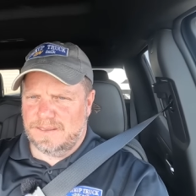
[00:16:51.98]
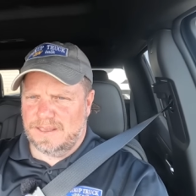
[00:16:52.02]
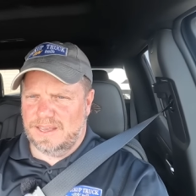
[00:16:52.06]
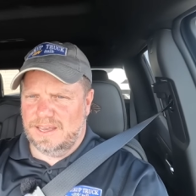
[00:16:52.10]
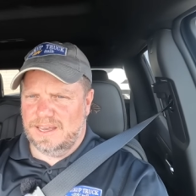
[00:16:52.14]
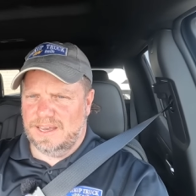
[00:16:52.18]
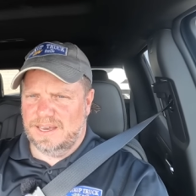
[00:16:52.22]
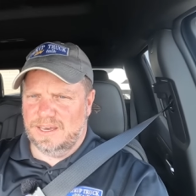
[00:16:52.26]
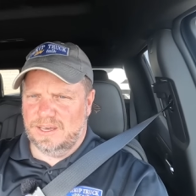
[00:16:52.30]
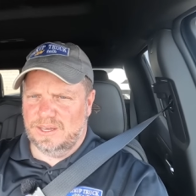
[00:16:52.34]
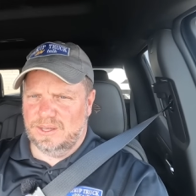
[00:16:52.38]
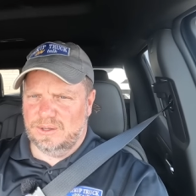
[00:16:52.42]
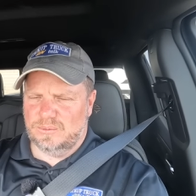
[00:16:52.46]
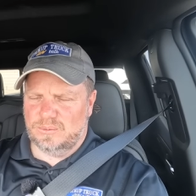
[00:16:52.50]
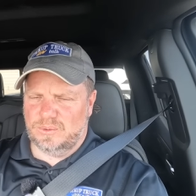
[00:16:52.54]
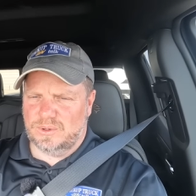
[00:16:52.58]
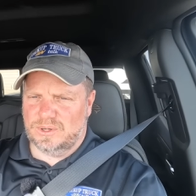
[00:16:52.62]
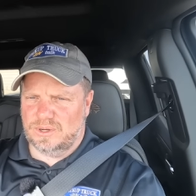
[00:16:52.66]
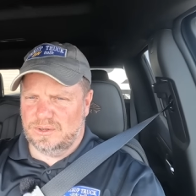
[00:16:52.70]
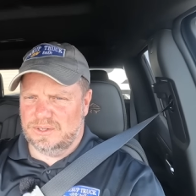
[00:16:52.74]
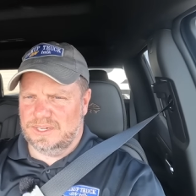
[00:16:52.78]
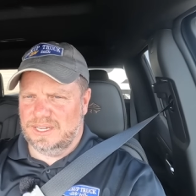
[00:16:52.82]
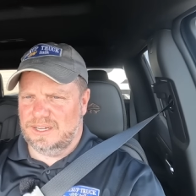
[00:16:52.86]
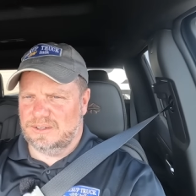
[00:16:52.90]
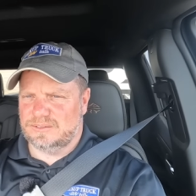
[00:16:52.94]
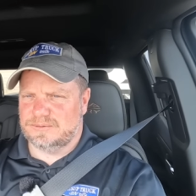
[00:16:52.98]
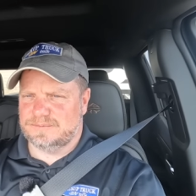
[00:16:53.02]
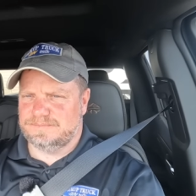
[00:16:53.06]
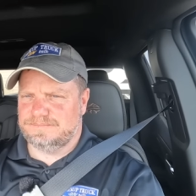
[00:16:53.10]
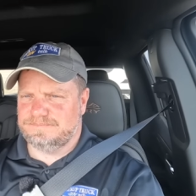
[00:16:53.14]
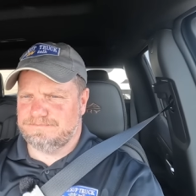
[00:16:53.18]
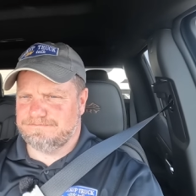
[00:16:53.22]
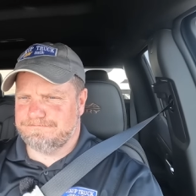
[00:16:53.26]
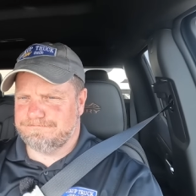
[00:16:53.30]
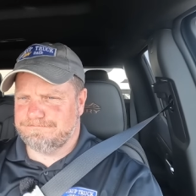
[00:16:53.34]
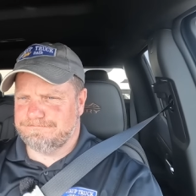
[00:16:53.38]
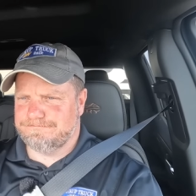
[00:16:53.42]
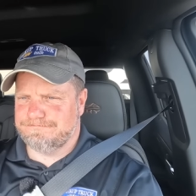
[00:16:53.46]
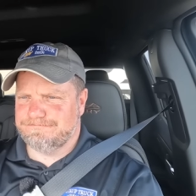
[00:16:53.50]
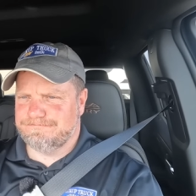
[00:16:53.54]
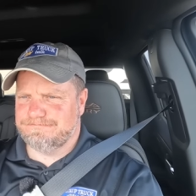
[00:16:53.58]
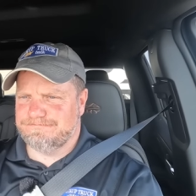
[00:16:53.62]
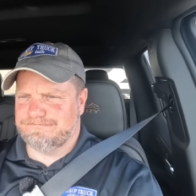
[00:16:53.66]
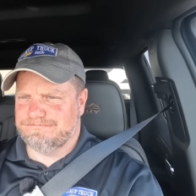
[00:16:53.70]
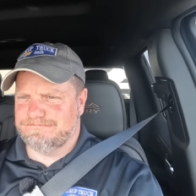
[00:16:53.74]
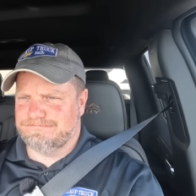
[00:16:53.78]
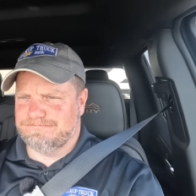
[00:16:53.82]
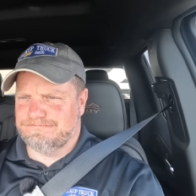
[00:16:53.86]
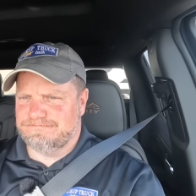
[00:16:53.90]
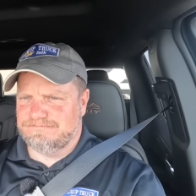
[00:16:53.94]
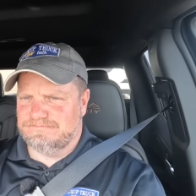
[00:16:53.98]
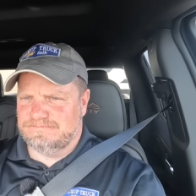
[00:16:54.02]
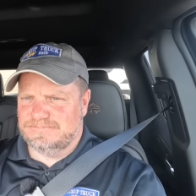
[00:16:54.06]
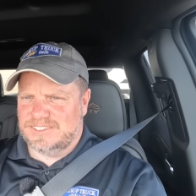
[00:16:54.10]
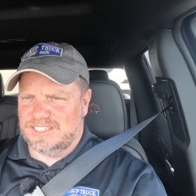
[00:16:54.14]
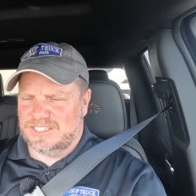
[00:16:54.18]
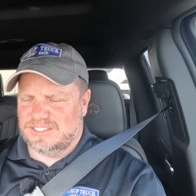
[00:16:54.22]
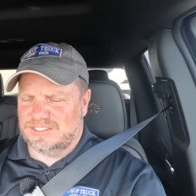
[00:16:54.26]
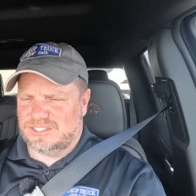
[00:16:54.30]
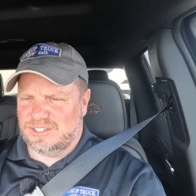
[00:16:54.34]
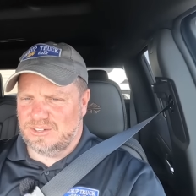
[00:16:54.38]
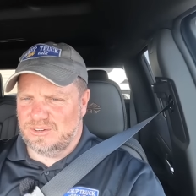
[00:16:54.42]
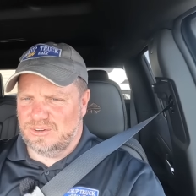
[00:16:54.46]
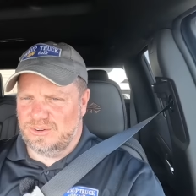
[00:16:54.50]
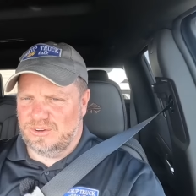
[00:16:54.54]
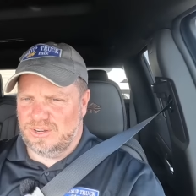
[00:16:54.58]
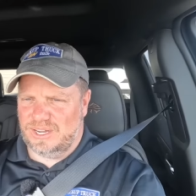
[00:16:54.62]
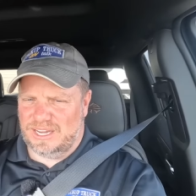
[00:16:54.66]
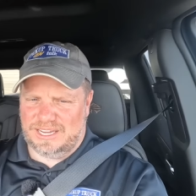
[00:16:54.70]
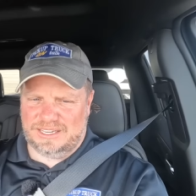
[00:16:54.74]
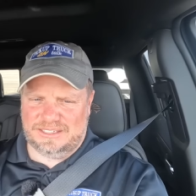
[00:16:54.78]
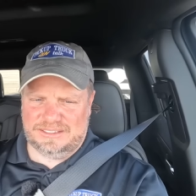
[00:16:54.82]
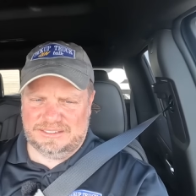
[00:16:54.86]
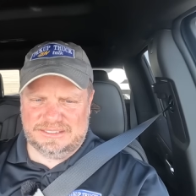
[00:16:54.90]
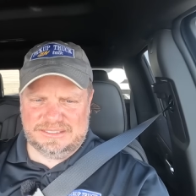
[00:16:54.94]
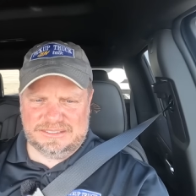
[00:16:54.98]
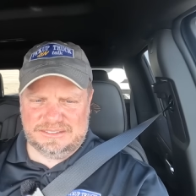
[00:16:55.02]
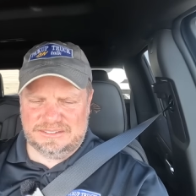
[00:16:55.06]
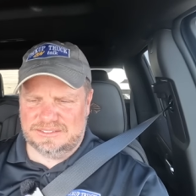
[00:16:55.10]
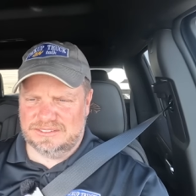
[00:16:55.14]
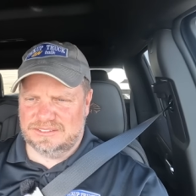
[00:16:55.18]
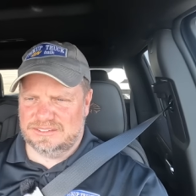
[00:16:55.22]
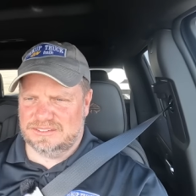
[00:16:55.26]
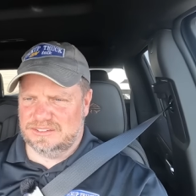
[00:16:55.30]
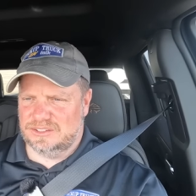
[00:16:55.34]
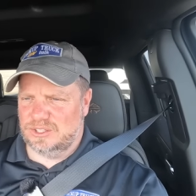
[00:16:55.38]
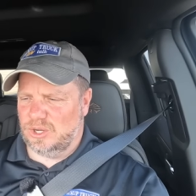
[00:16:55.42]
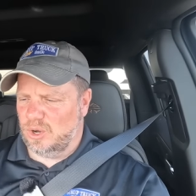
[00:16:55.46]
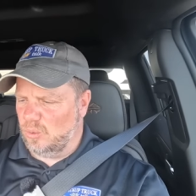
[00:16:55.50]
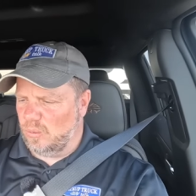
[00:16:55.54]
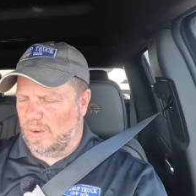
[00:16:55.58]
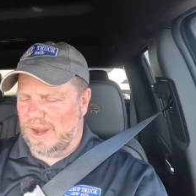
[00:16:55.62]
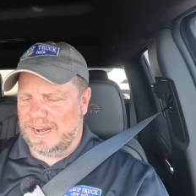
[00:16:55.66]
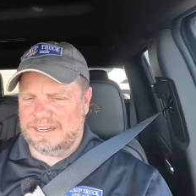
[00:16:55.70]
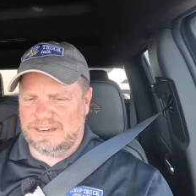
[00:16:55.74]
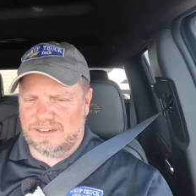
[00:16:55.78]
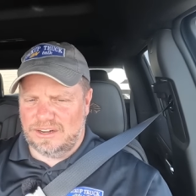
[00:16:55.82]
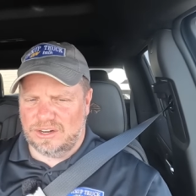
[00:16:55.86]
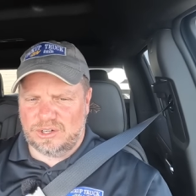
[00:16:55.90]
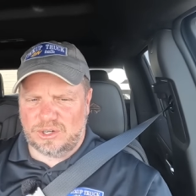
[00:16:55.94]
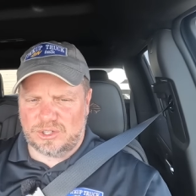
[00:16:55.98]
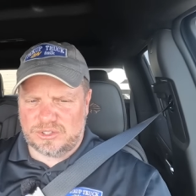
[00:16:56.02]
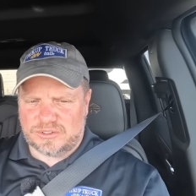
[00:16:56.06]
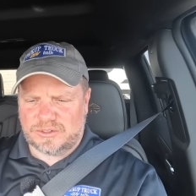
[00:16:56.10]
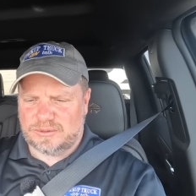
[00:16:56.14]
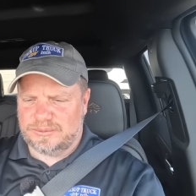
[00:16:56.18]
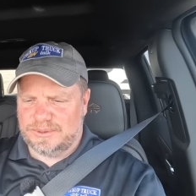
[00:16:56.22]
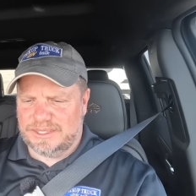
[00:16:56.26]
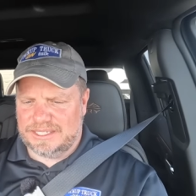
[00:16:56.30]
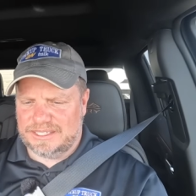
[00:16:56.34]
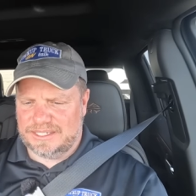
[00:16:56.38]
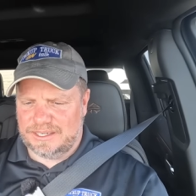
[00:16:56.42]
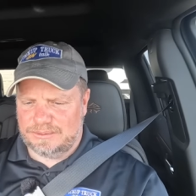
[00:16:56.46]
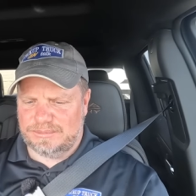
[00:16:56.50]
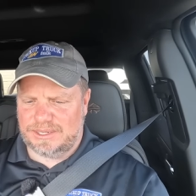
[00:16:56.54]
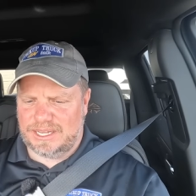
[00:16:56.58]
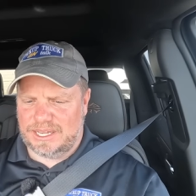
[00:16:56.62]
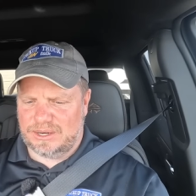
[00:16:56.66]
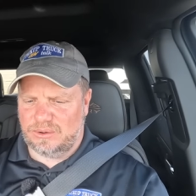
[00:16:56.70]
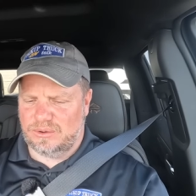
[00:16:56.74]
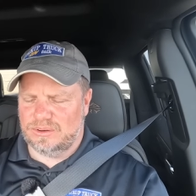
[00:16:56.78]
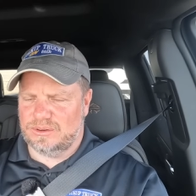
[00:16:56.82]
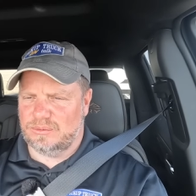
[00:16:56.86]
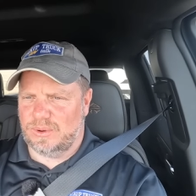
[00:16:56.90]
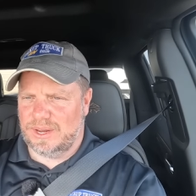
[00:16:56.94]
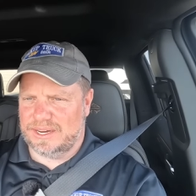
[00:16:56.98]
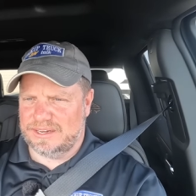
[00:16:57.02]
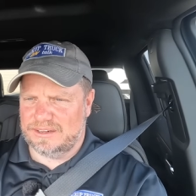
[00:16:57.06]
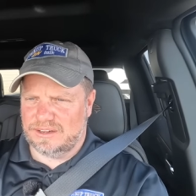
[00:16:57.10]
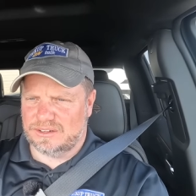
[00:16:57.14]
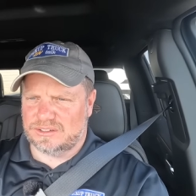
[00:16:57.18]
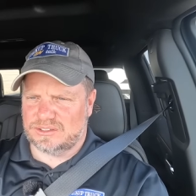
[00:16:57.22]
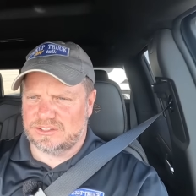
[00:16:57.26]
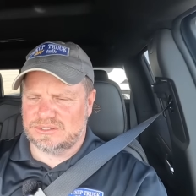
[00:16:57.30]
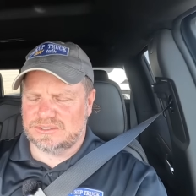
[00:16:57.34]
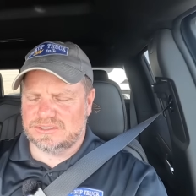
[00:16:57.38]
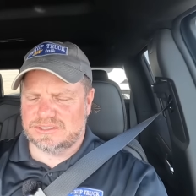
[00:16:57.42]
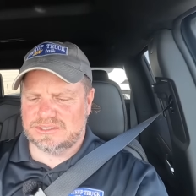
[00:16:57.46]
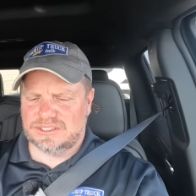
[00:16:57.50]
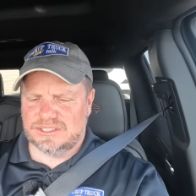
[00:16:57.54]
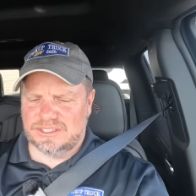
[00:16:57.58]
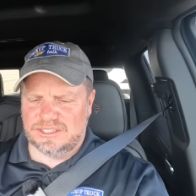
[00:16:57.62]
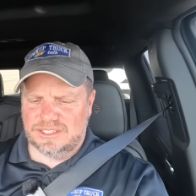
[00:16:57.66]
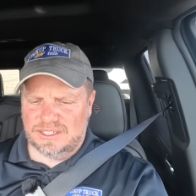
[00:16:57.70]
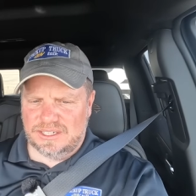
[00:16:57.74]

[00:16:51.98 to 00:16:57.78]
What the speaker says: and we'll go down. So no white knuckles for me. I'm not holding white knuckles.